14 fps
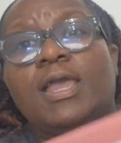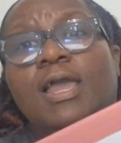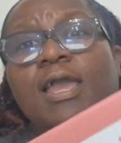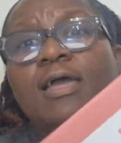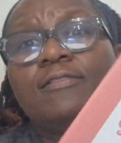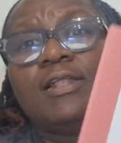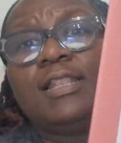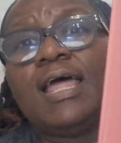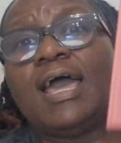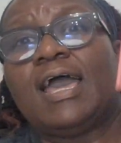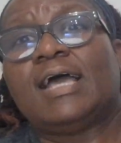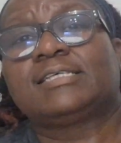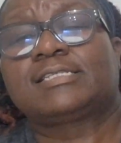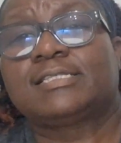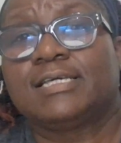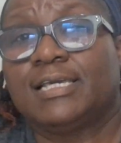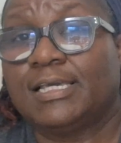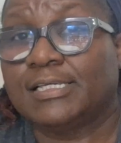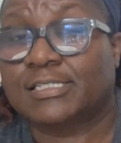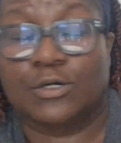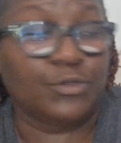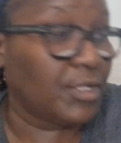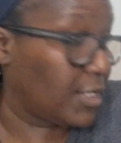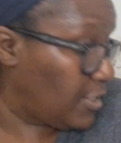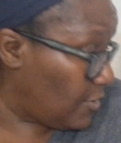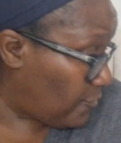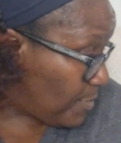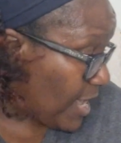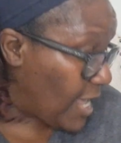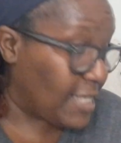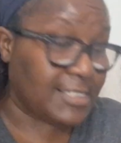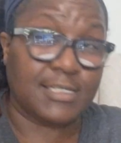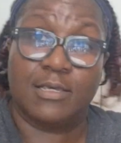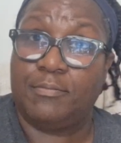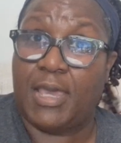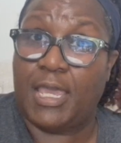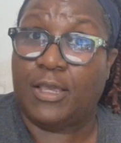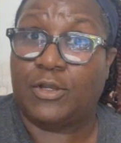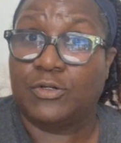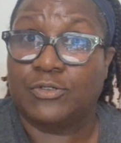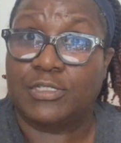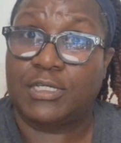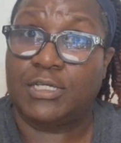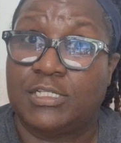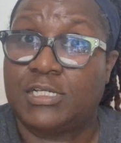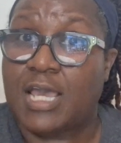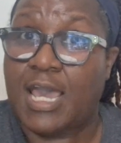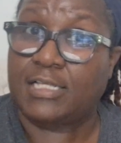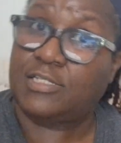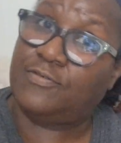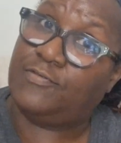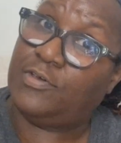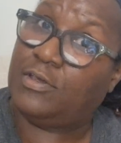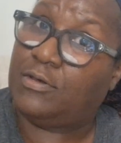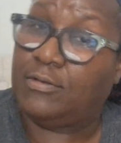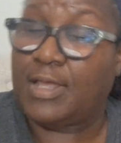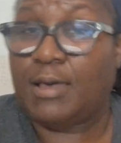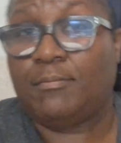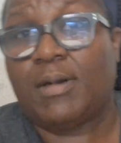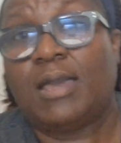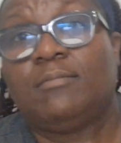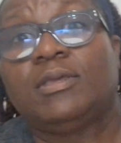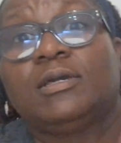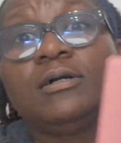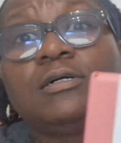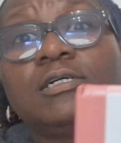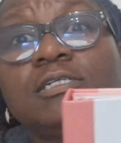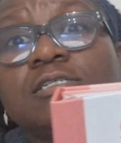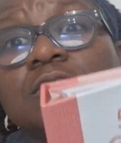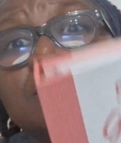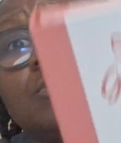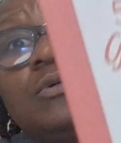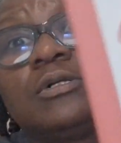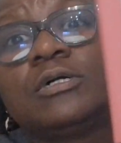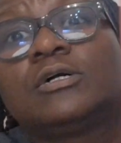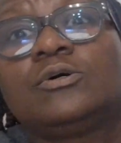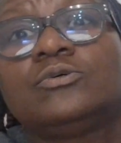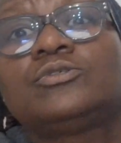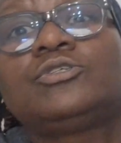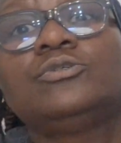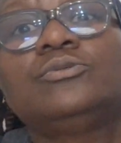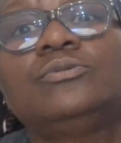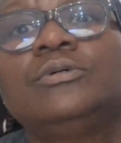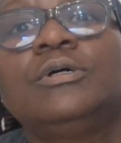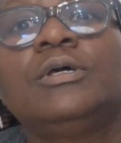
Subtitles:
And the last thing, so the gift basket makers Jacksonville, that might be a good store to go to.